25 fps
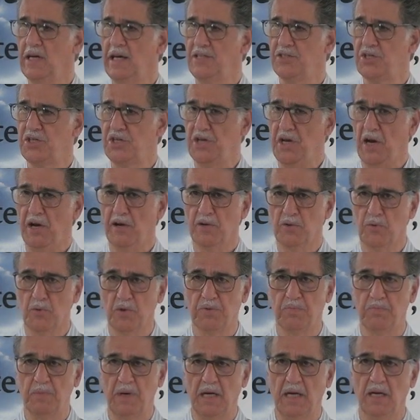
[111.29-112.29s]
had shared
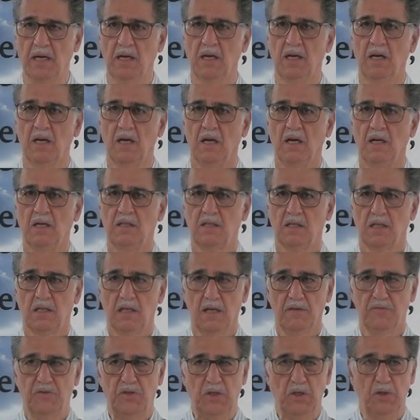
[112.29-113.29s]
with me to
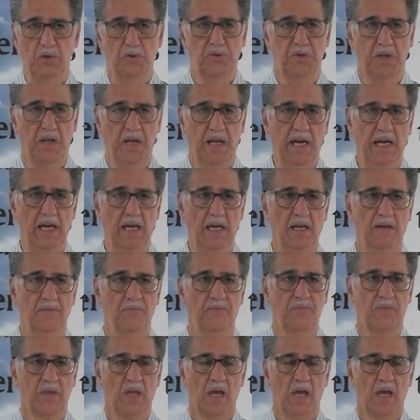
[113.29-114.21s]
give to you today